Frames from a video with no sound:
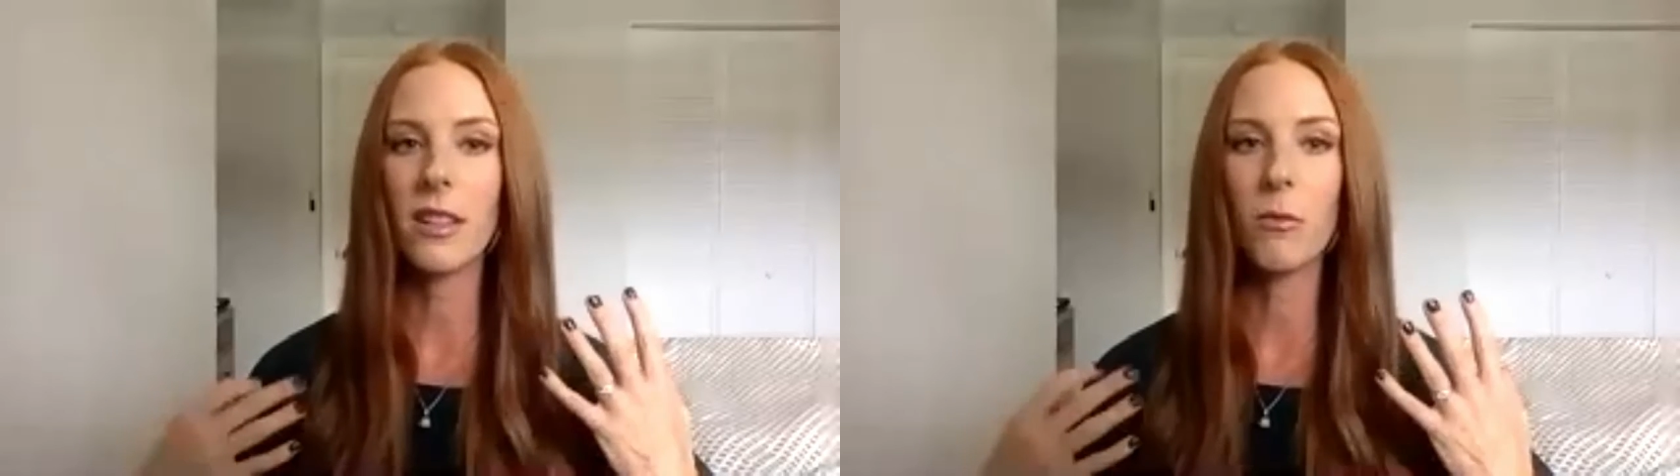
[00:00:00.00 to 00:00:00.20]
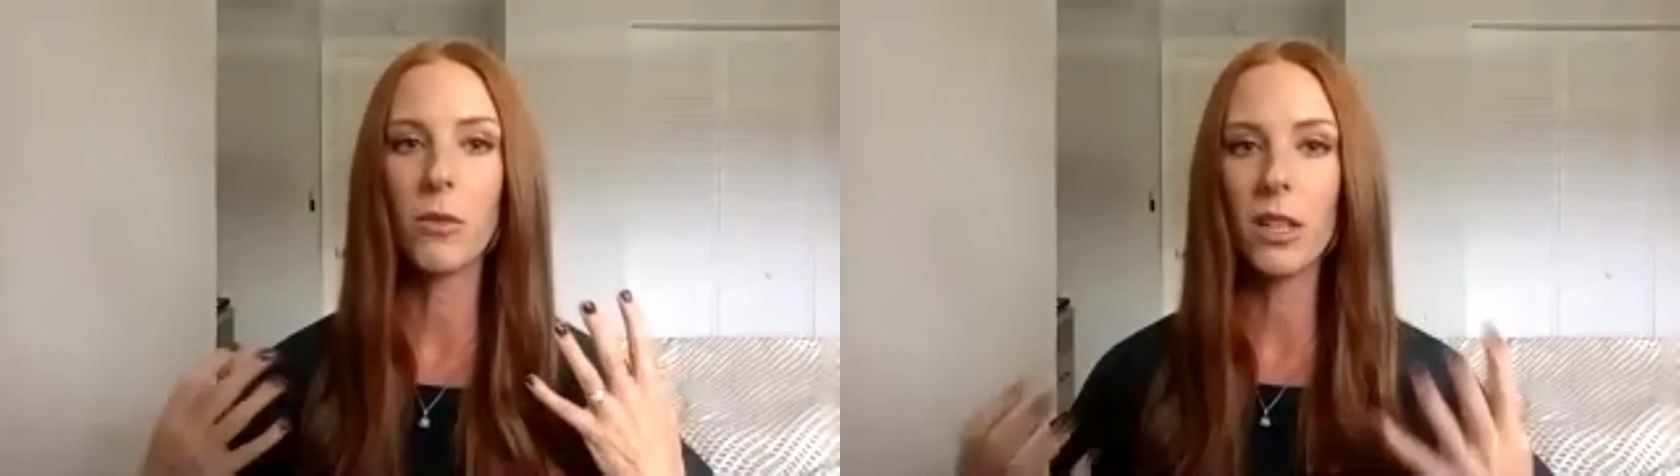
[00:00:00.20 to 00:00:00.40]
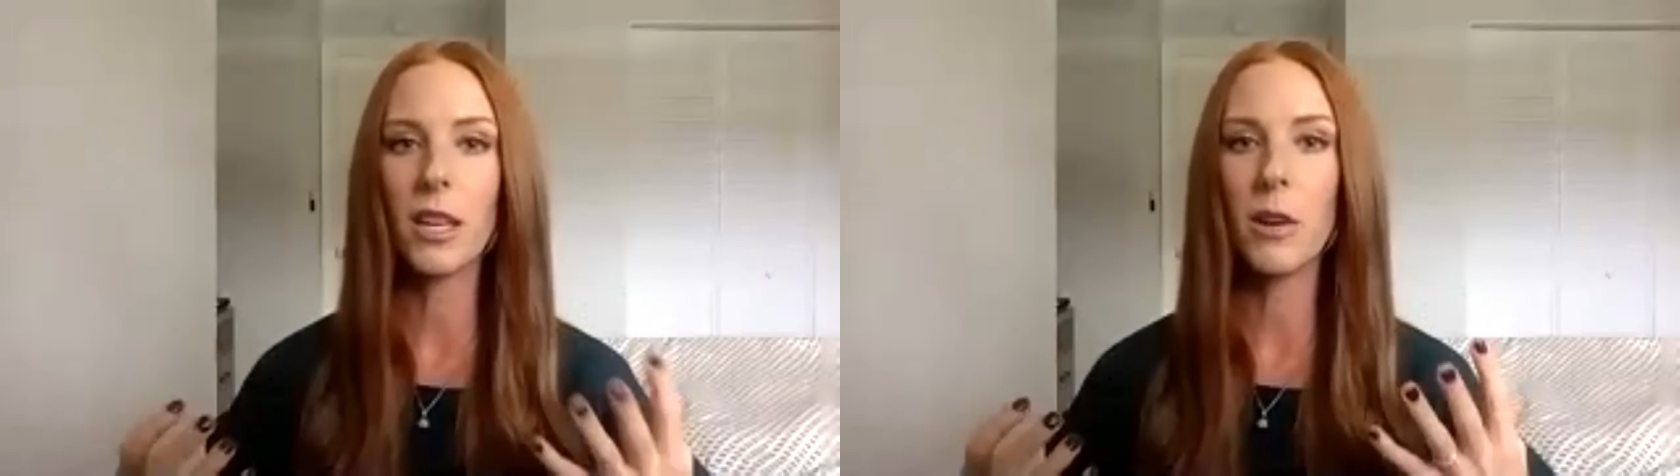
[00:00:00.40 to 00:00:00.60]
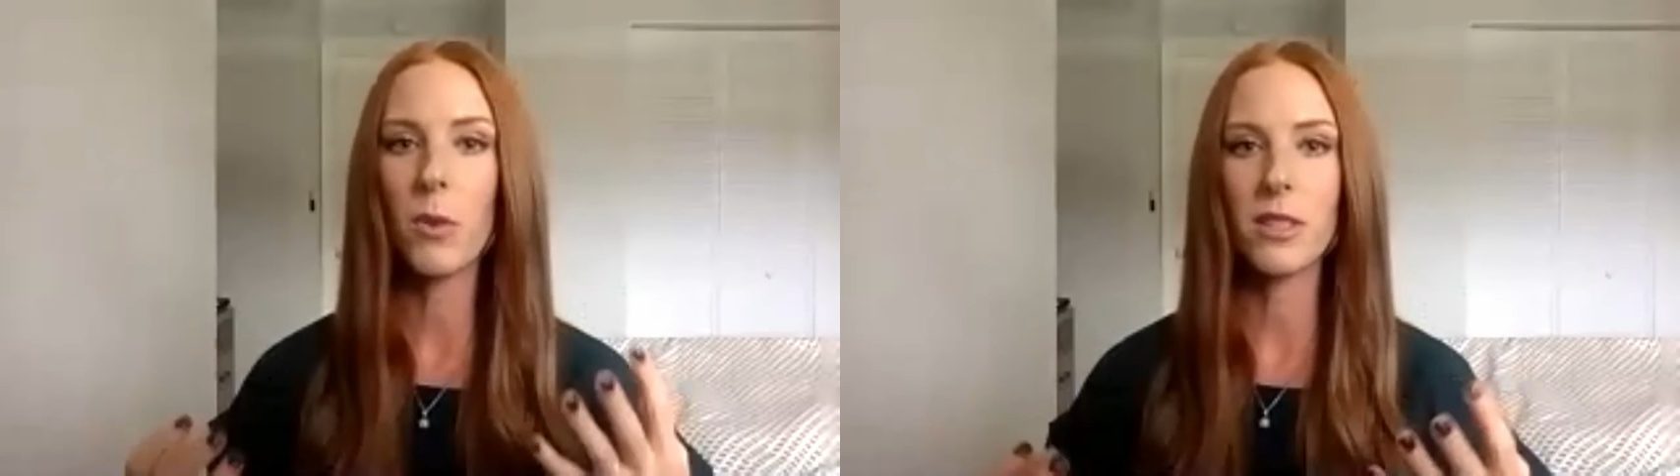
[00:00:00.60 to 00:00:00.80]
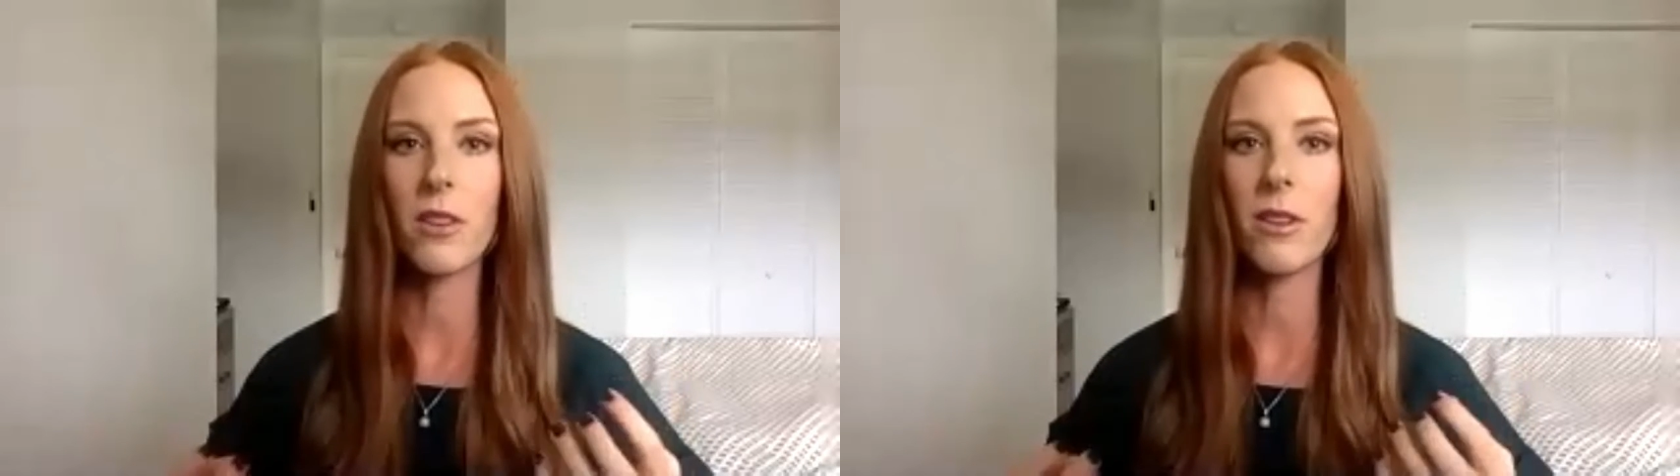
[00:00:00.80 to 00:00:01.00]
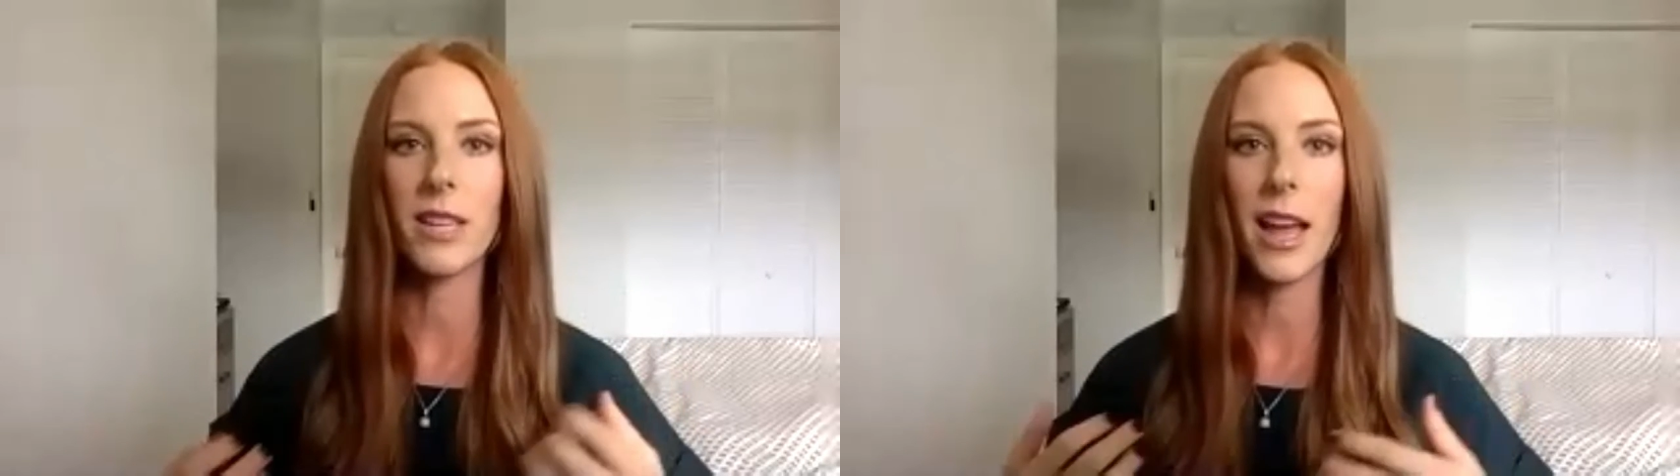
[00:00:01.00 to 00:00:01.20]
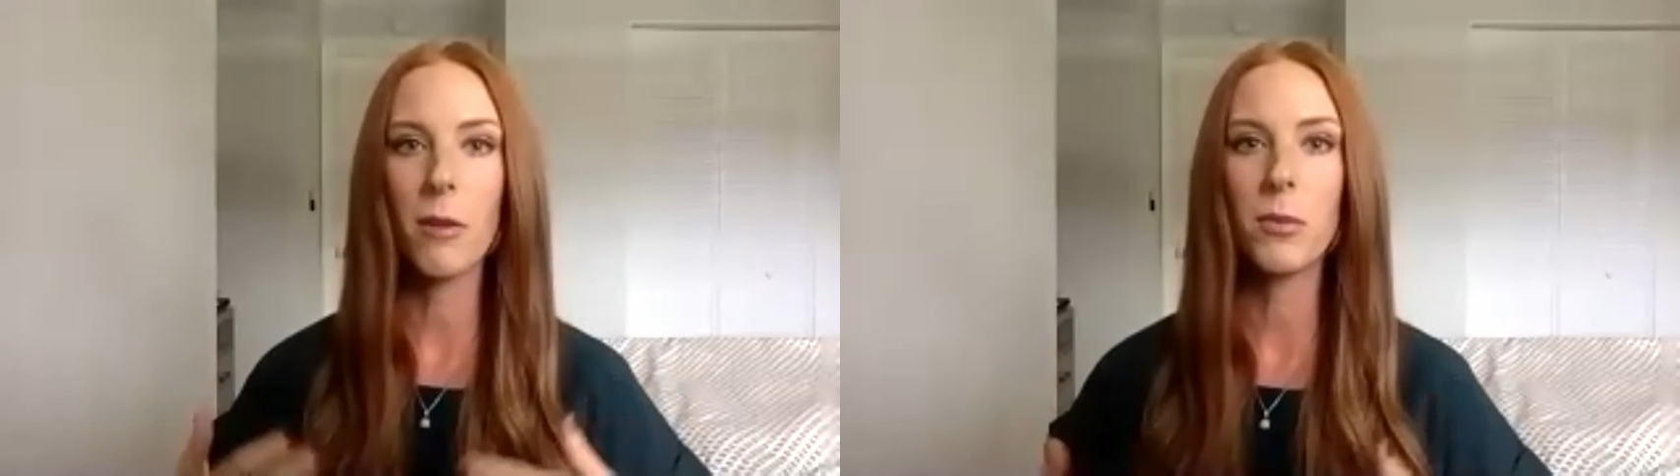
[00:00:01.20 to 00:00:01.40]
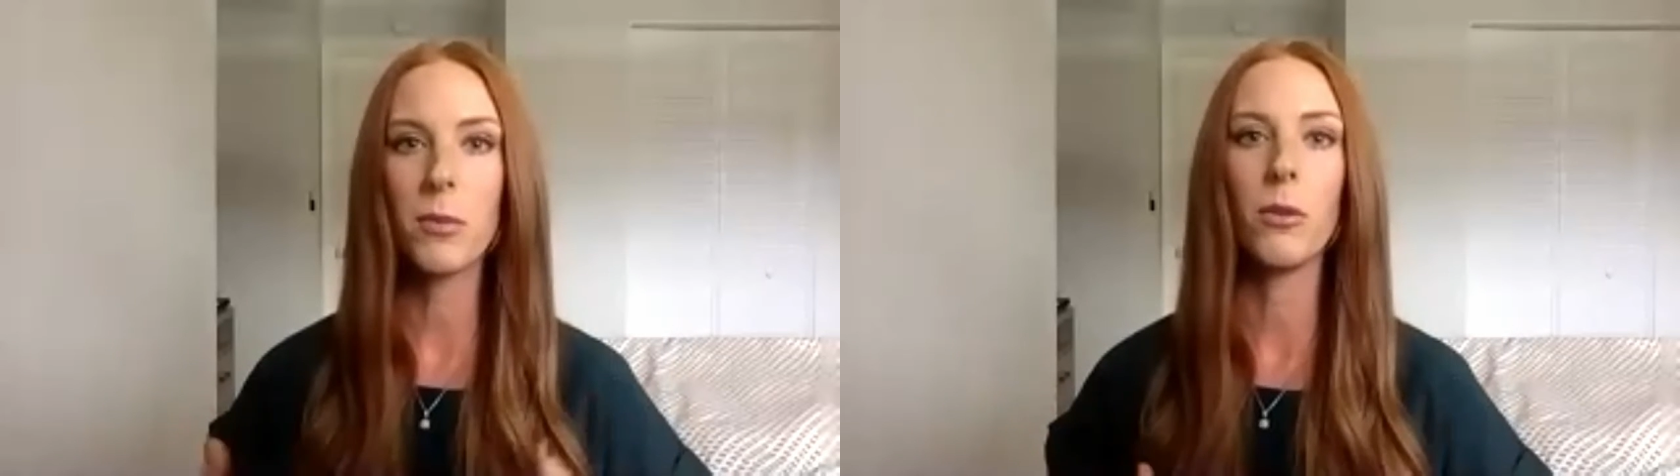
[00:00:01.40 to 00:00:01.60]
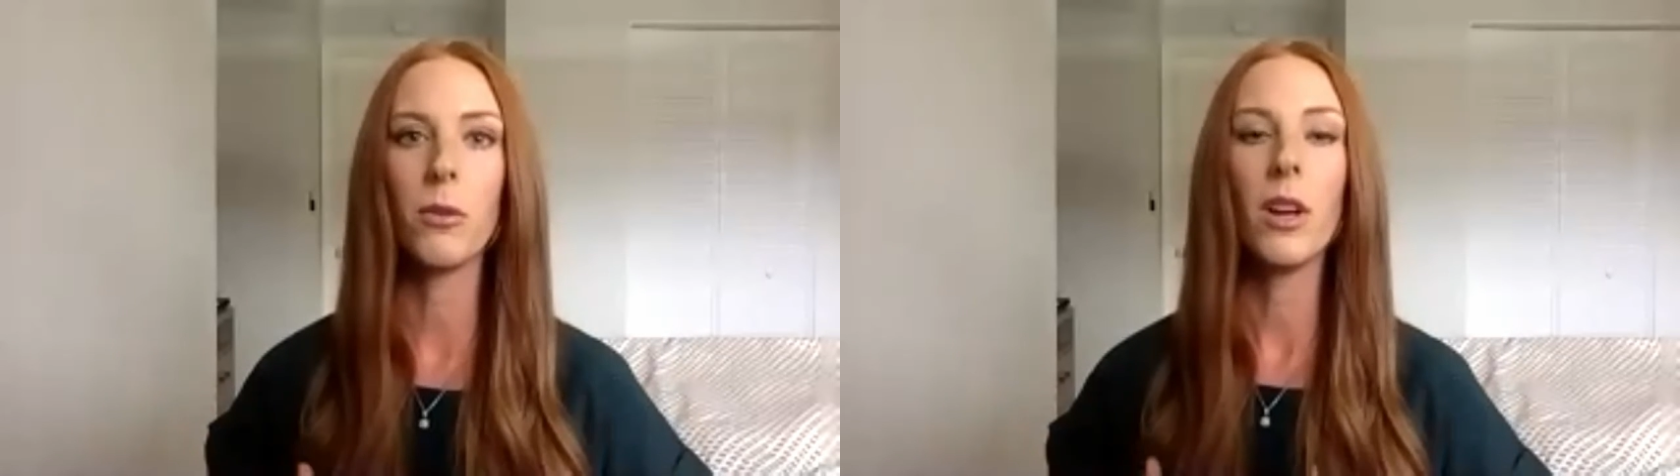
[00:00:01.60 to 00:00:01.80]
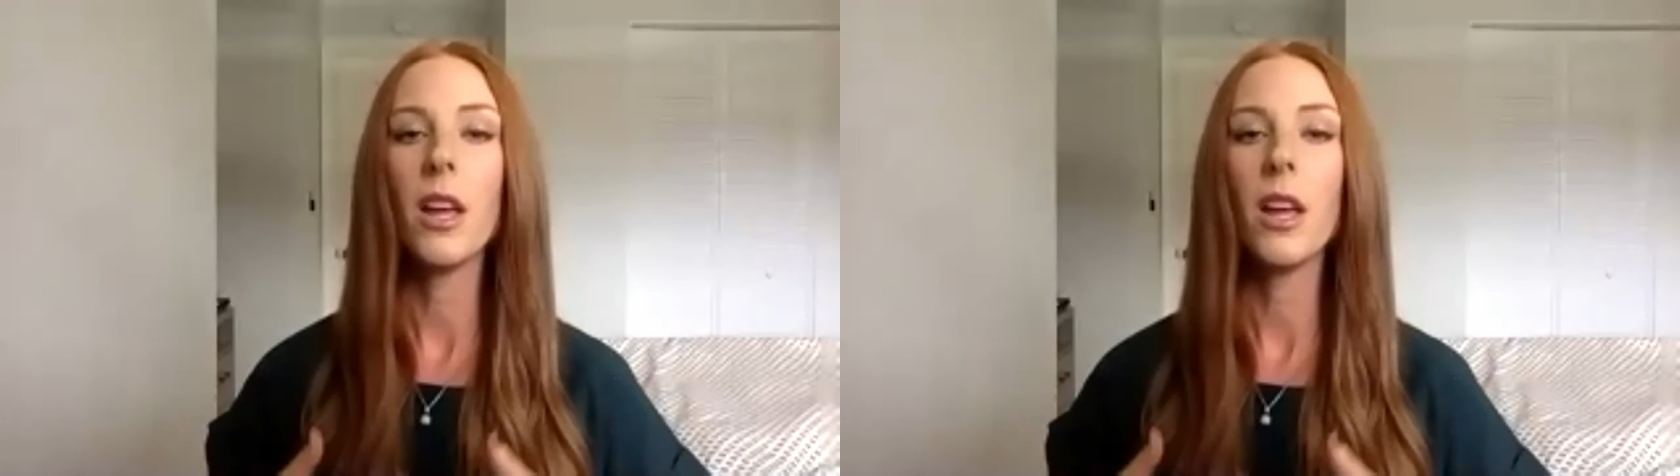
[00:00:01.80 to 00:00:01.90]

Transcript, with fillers: really what's going to help you